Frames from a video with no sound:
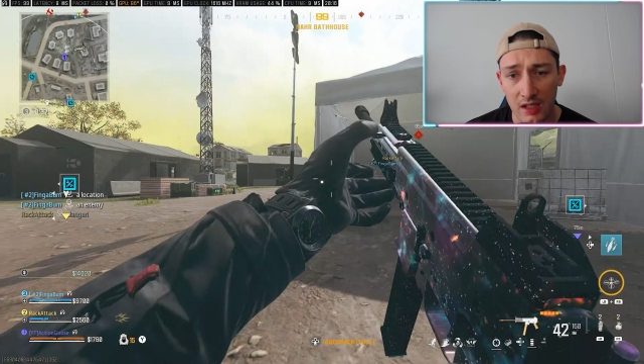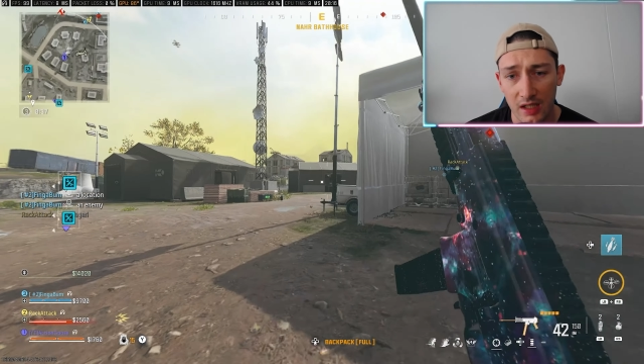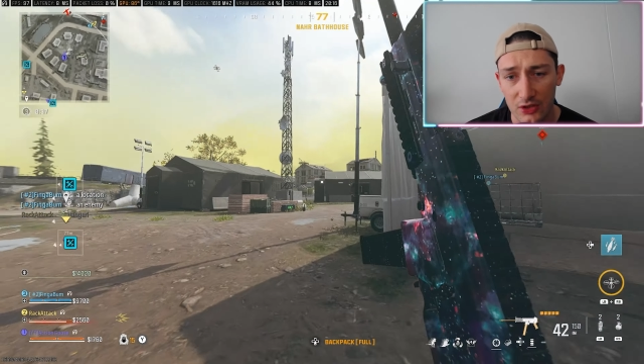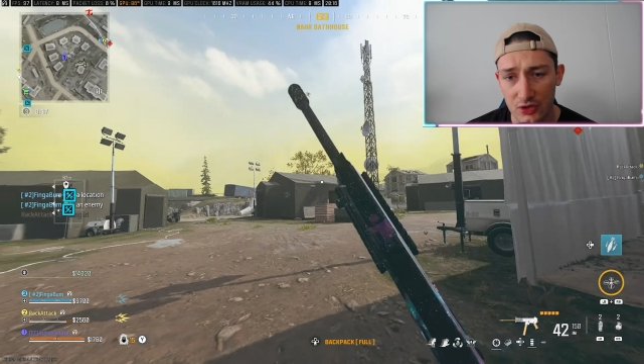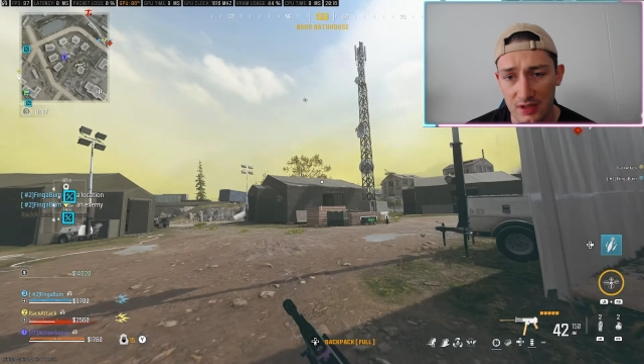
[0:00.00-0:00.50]

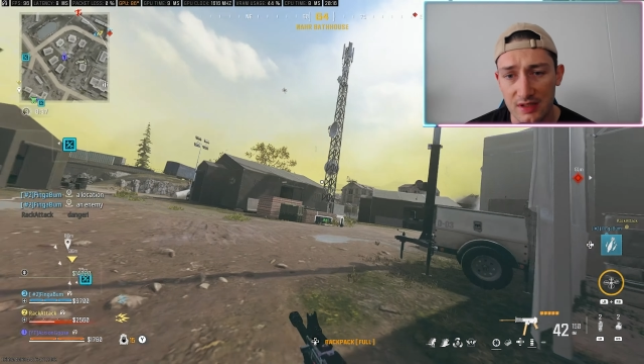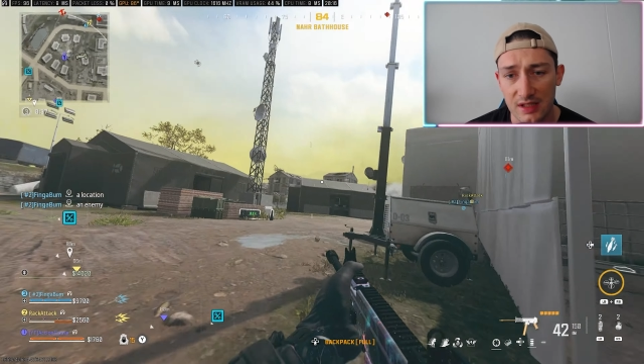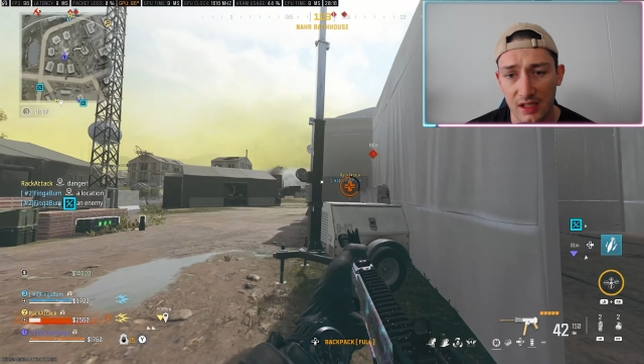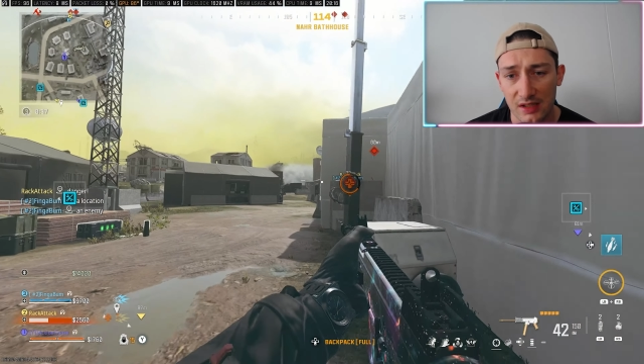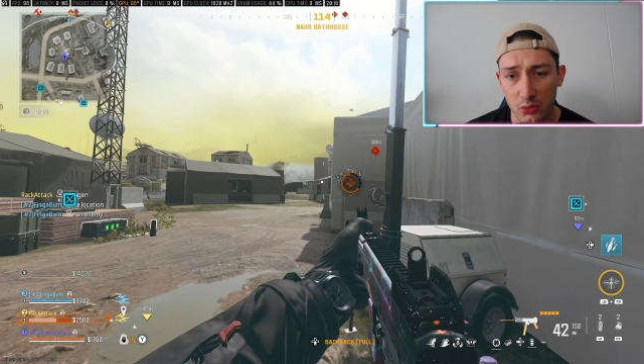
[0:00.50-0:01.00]
As you can
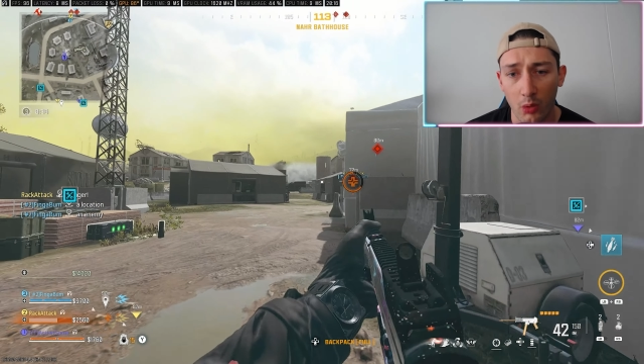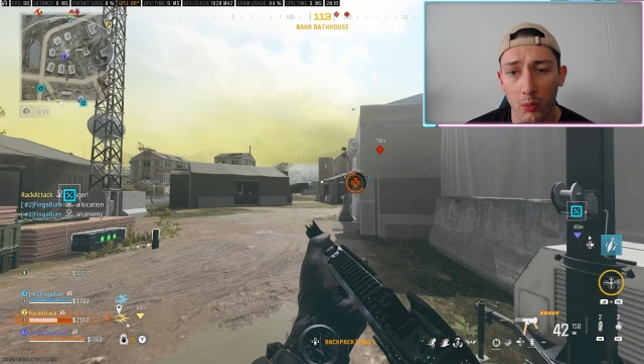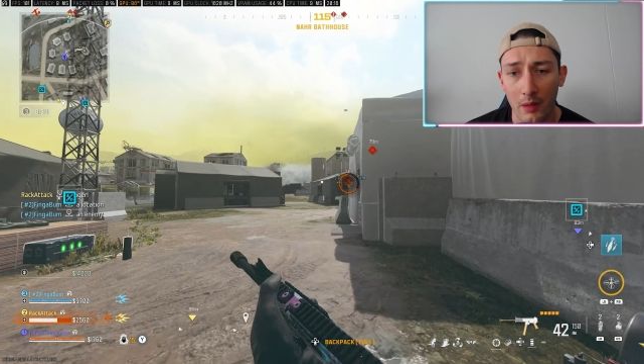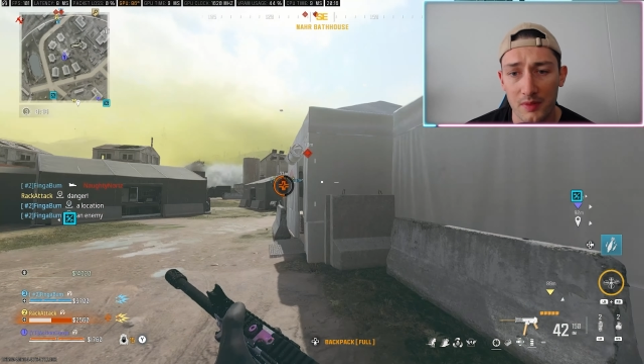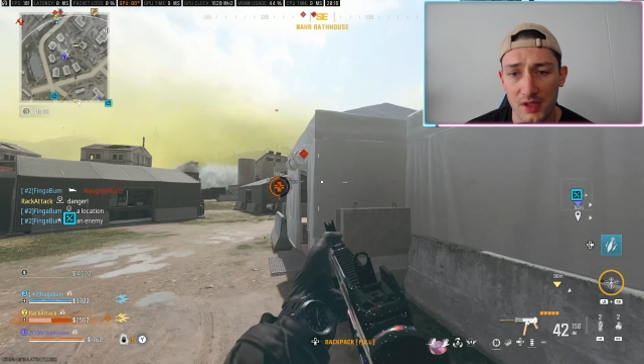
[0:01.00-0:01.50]
see, I swap
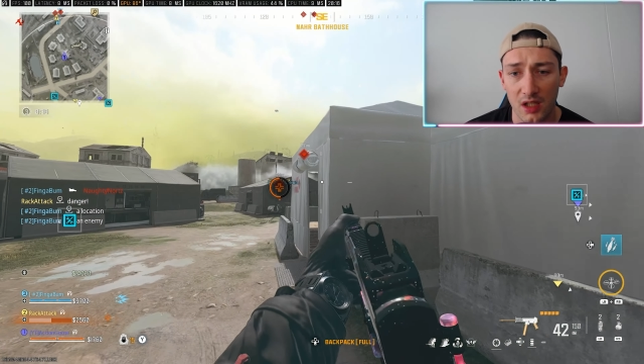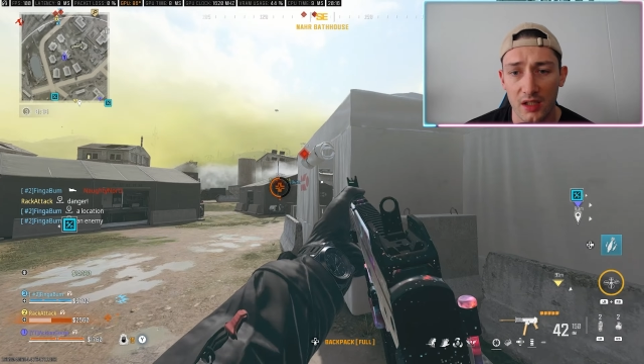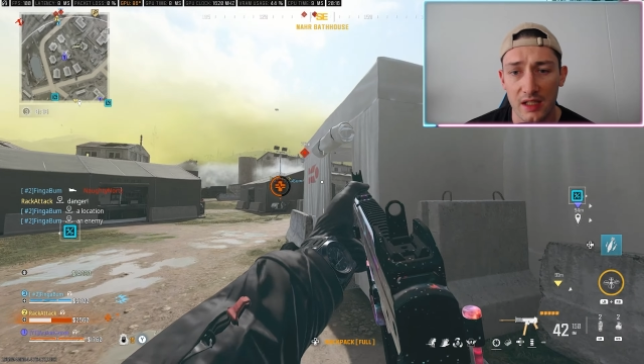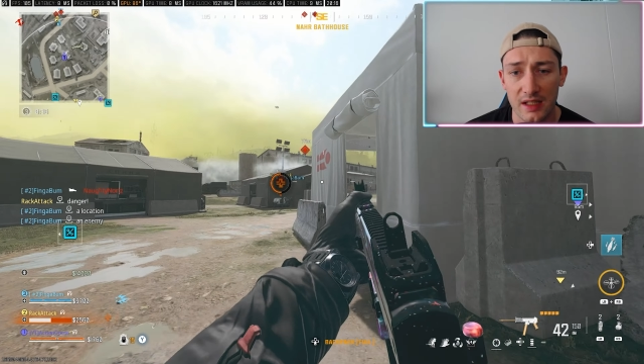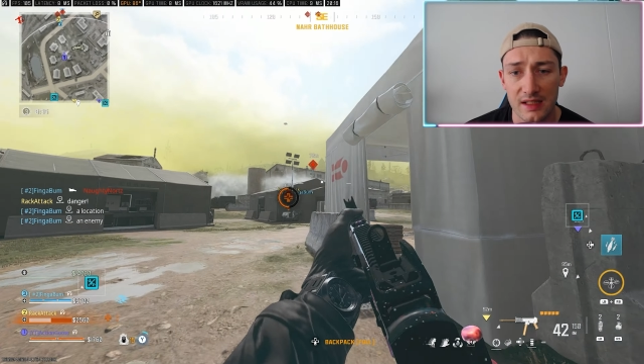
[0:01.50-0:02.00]
weapons a
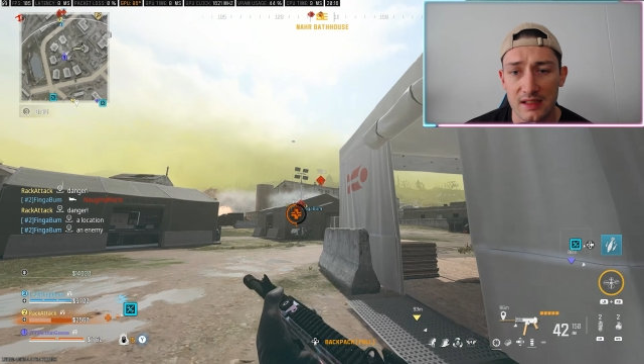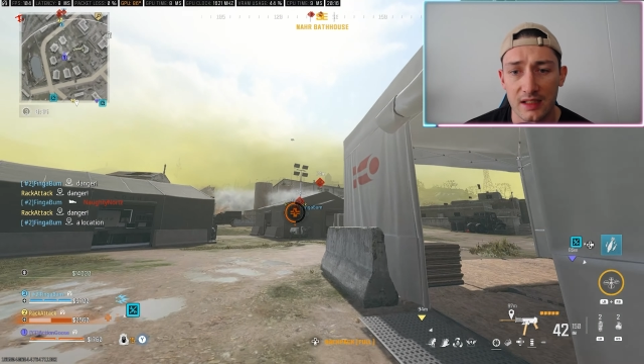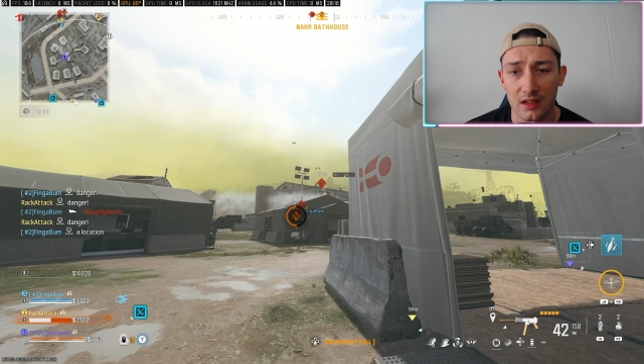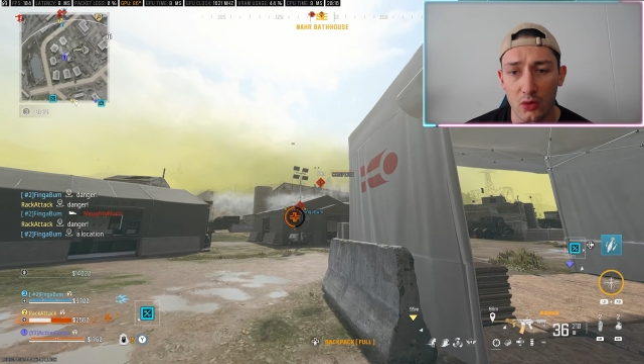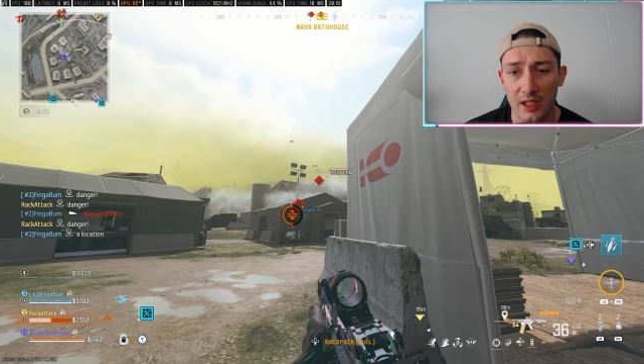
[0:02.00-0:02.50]
lot in this
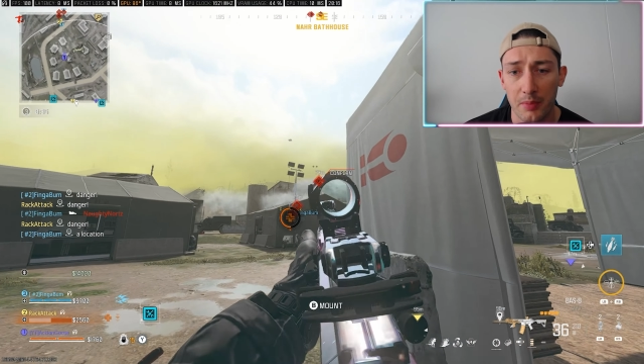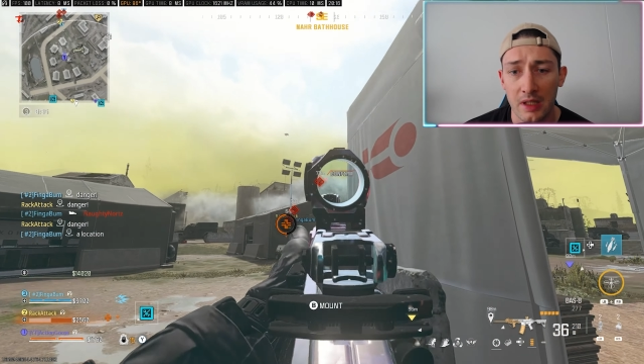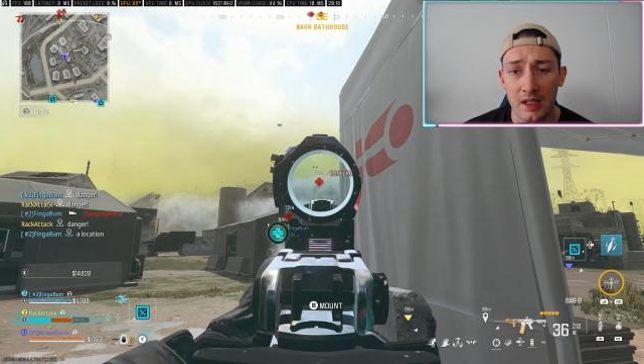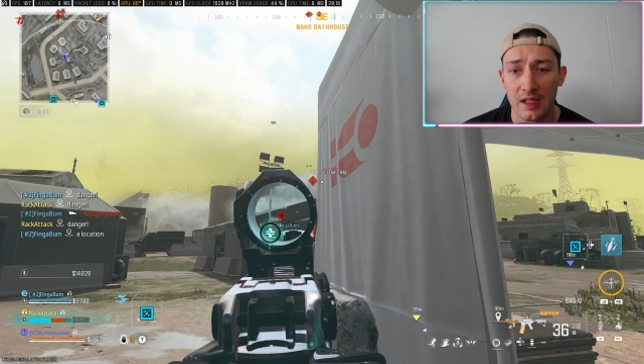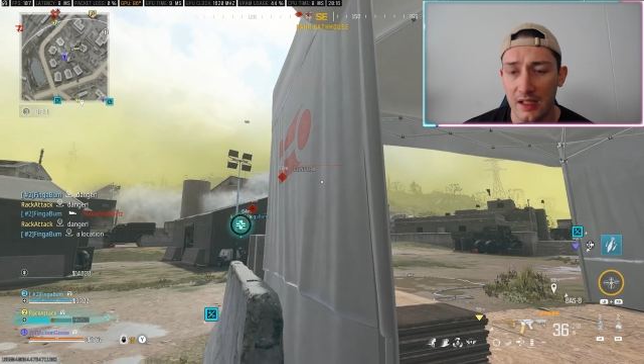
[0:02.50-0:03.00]
little clip,
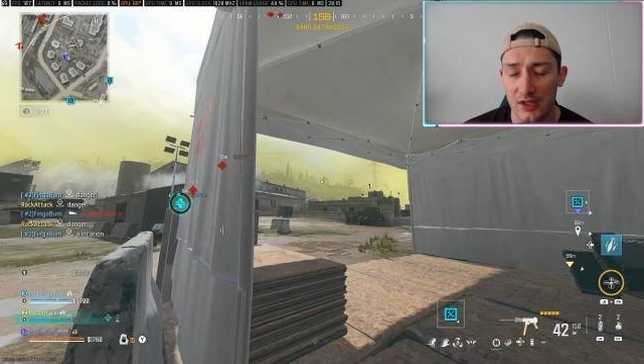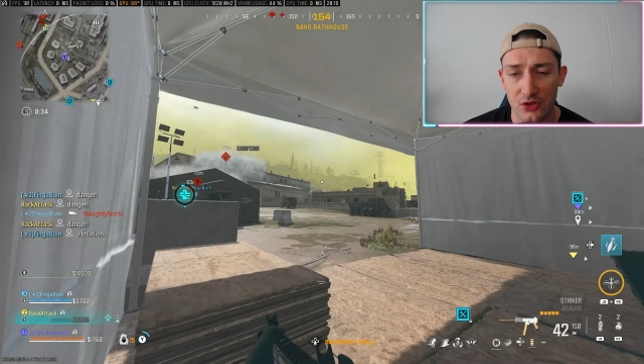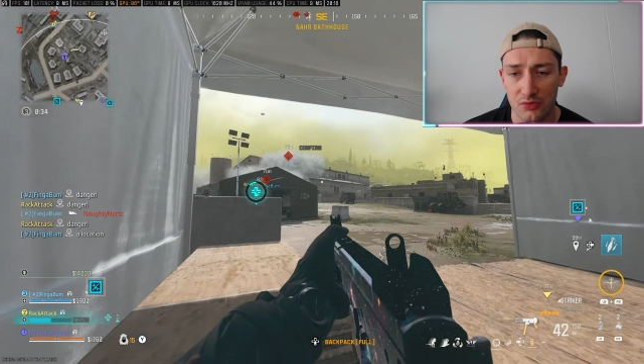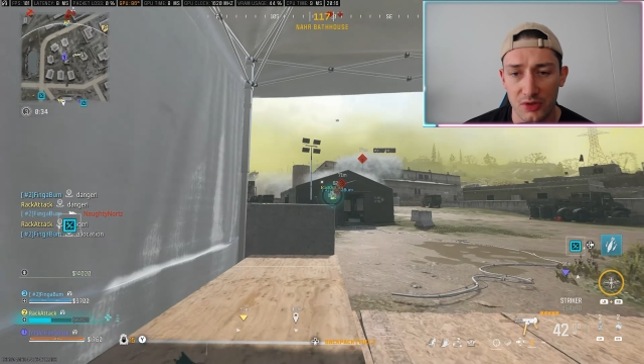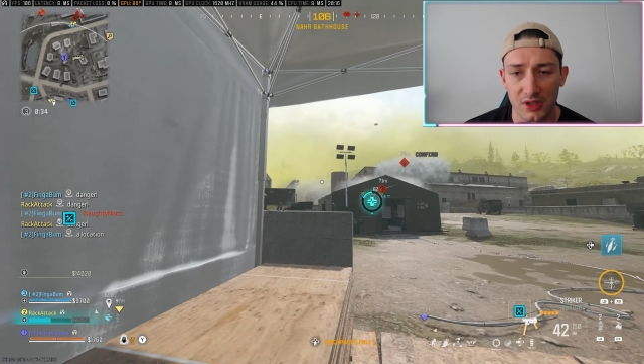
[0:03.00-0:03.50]
and it's
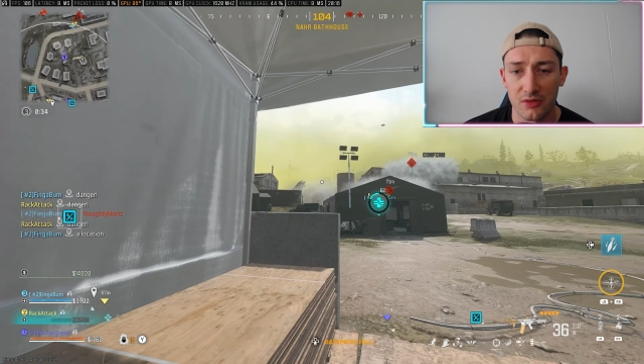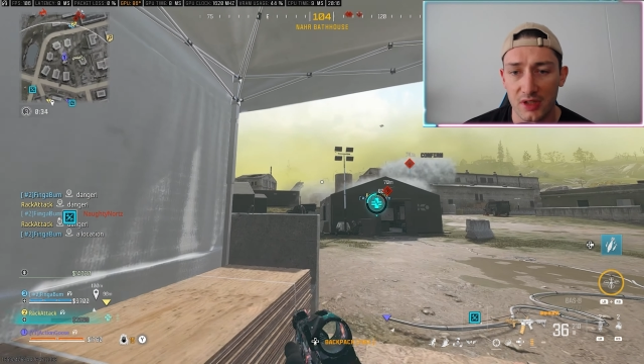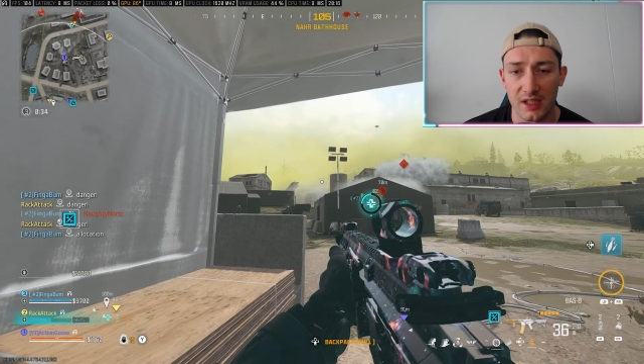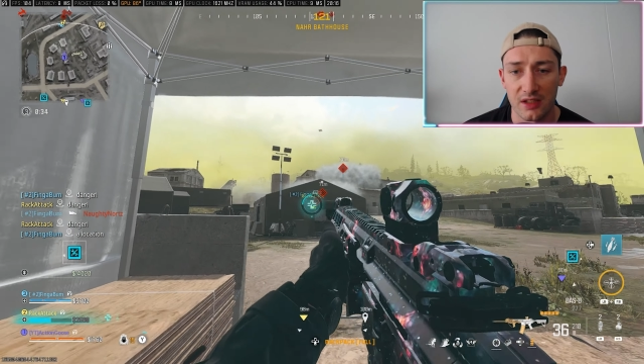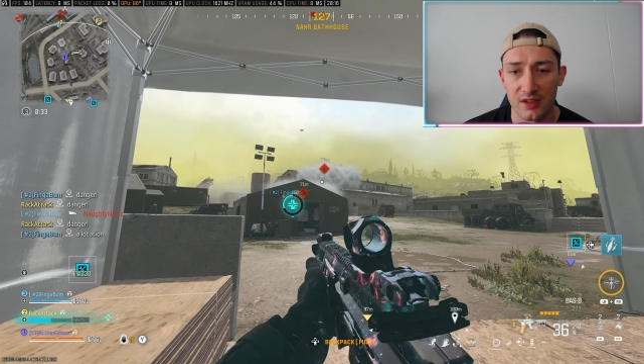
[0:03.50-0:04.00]
just
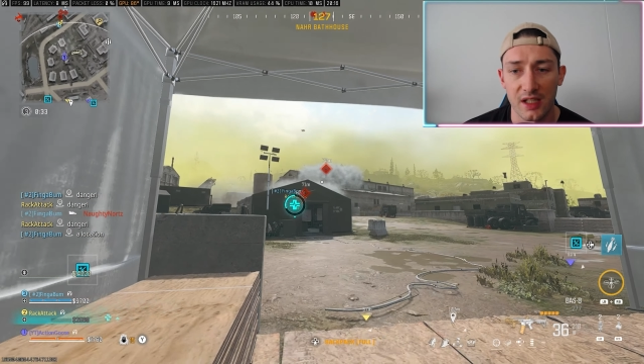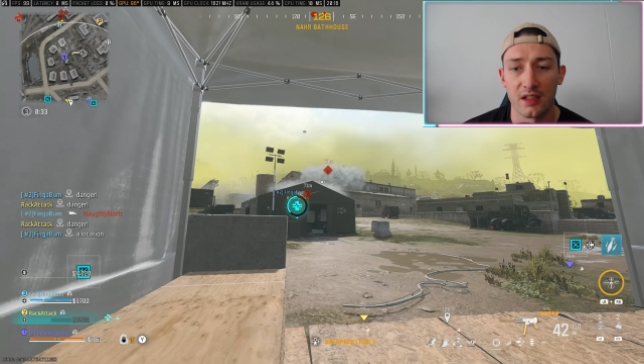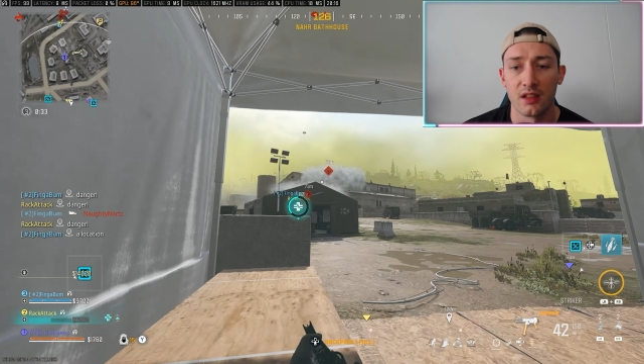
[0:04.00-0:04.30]
really irritating.